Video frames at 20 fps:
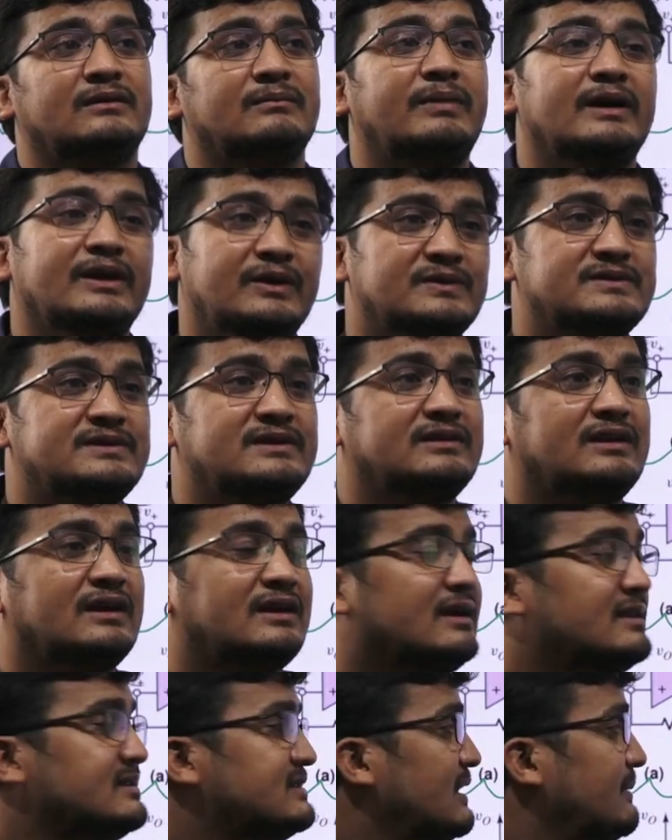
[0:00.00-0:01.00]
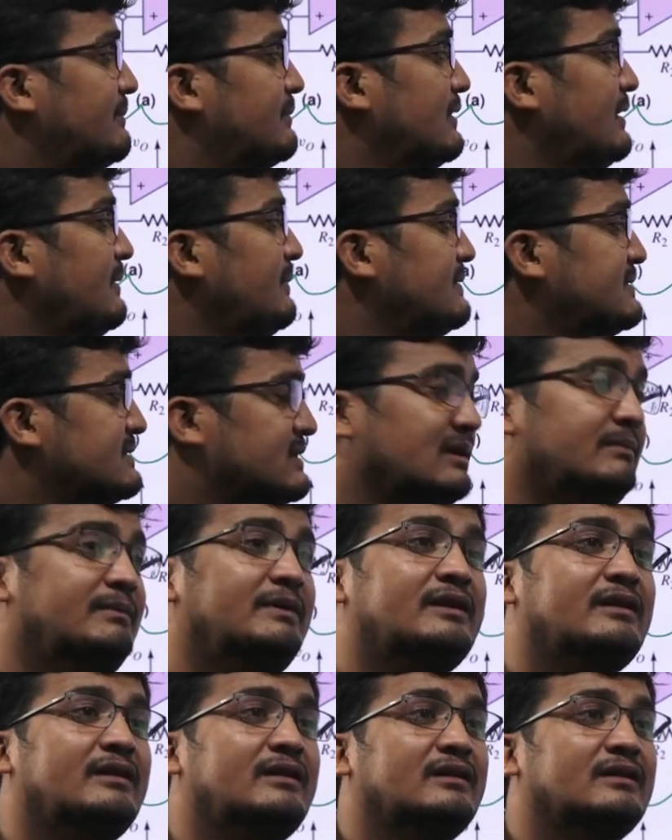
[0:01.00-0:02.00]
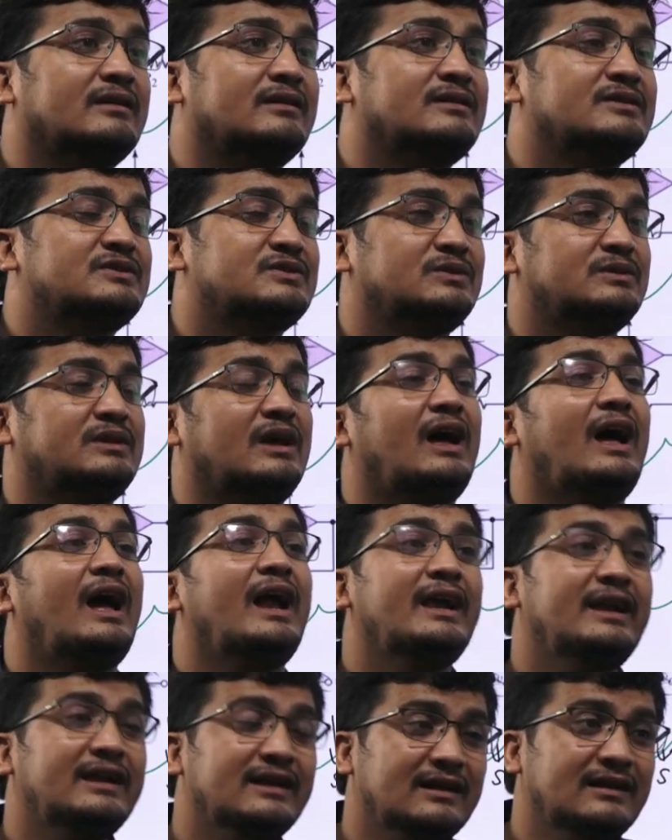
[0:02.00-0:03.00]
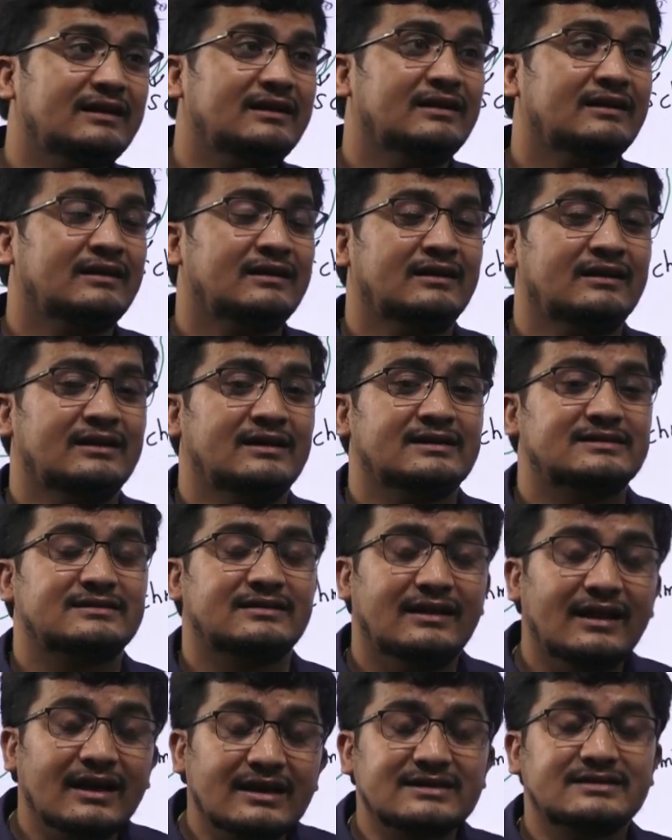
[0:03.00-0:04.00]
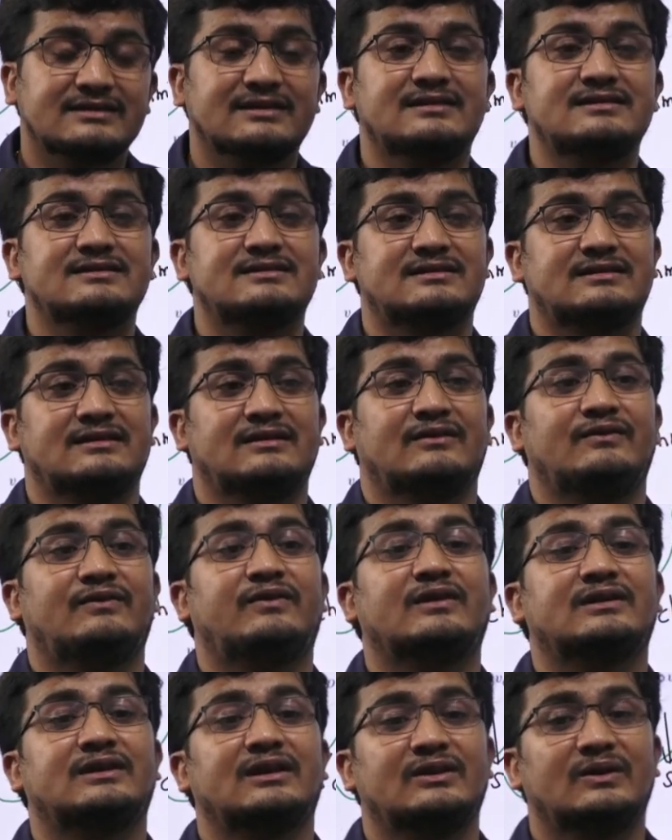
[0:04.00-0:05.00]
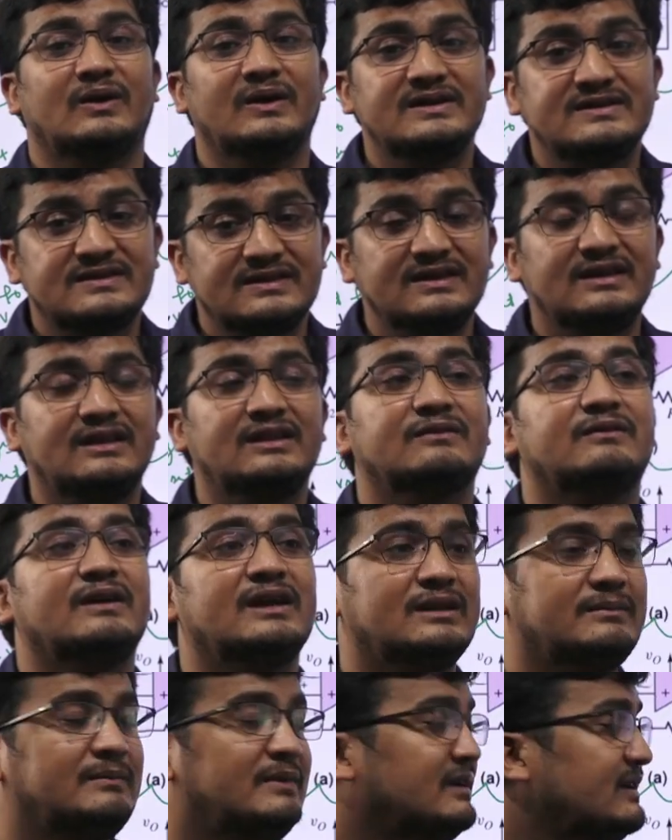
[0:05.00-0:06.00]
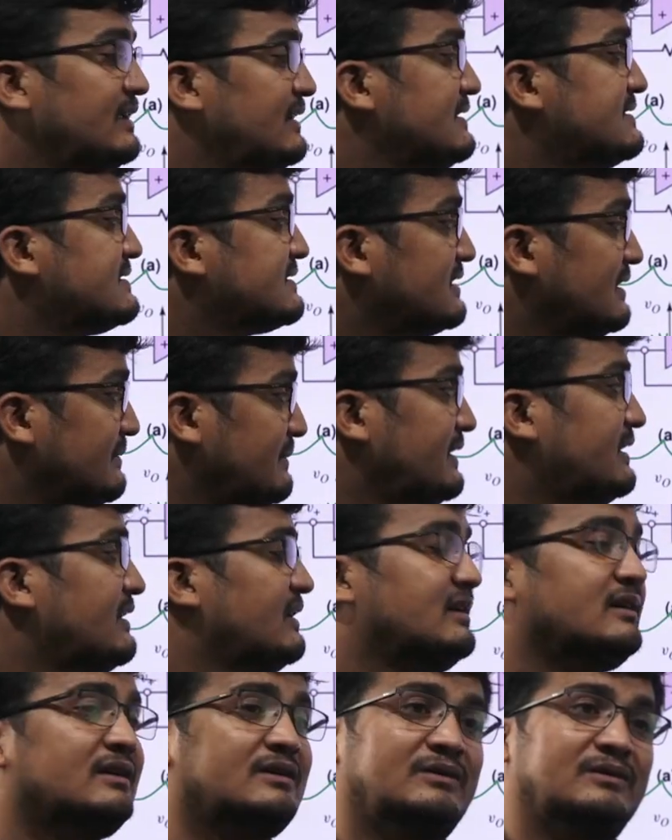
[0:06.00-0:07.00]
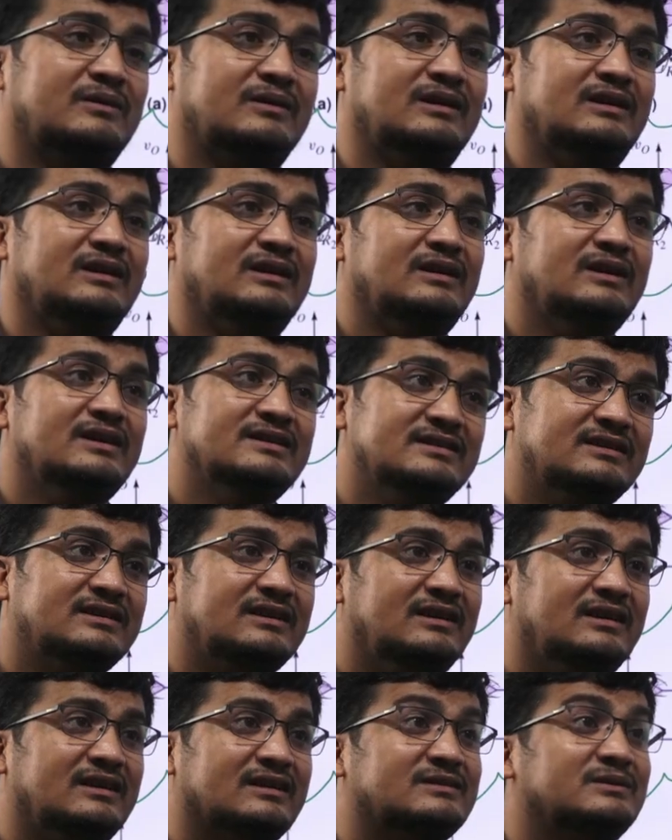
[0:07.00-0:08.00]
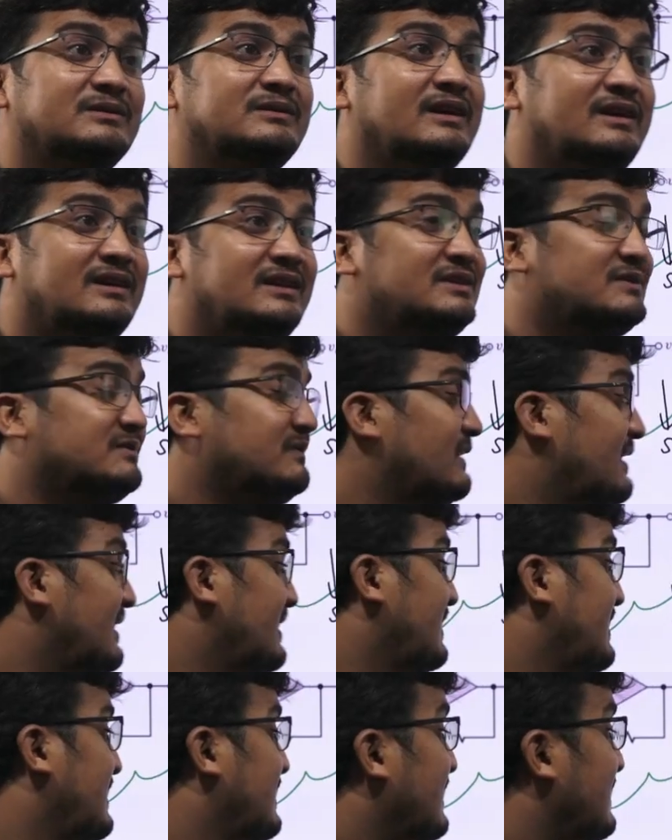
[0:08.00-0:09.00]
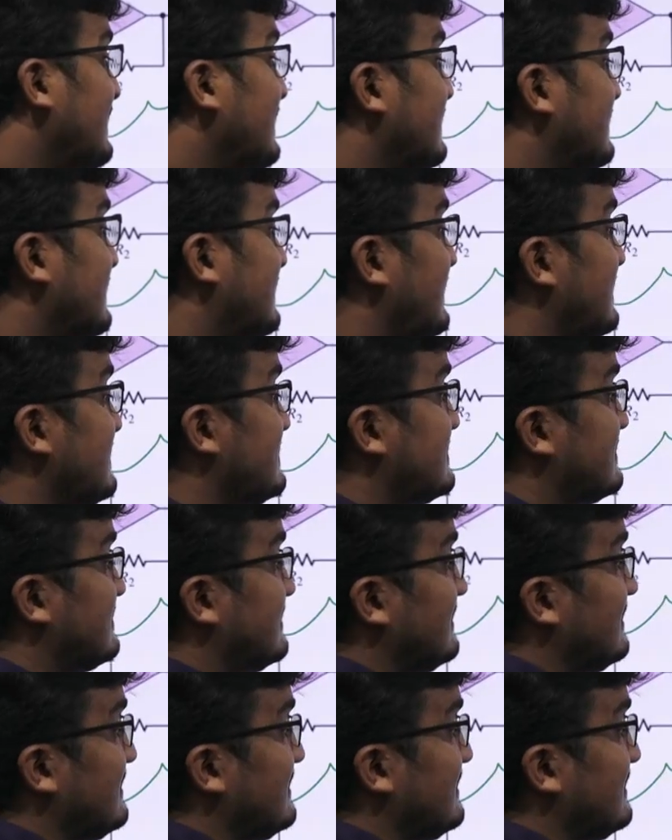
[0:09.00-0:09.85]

by using the concept of skimmit trigger. So the ideal selections for the noisy environment is skimmit trigger only. Is it clear? So that is why this